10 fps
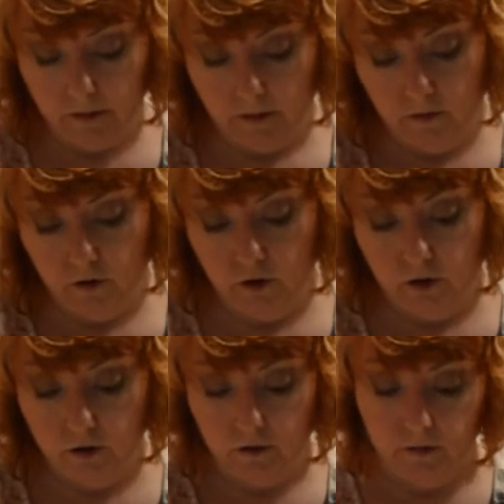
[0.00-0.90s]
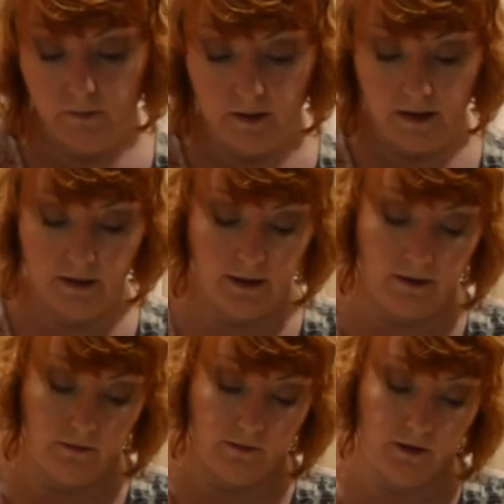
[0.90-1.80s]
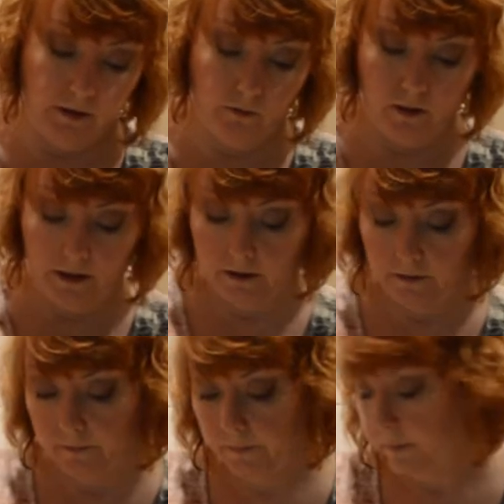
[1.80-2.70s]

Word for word: And you're just going to mix that really well.